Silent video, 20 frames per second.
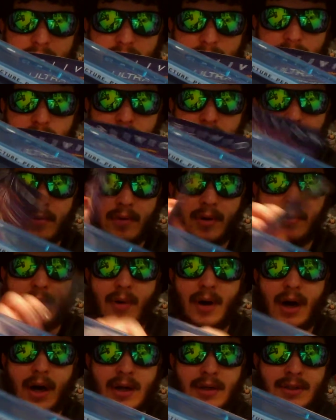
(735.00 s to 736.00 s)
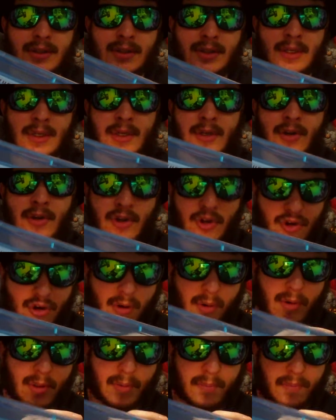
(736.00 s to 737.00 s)
I should rewatch go
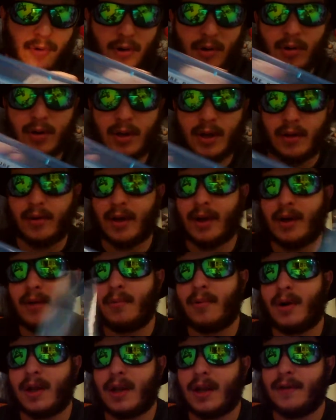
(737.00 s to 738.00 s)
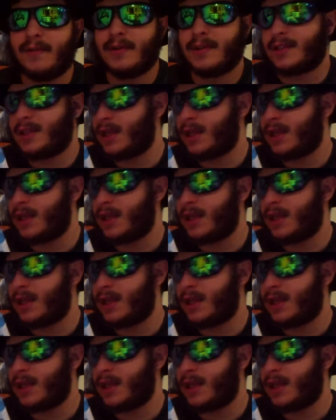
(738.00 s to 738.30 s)
over the pearl earring. I want to give a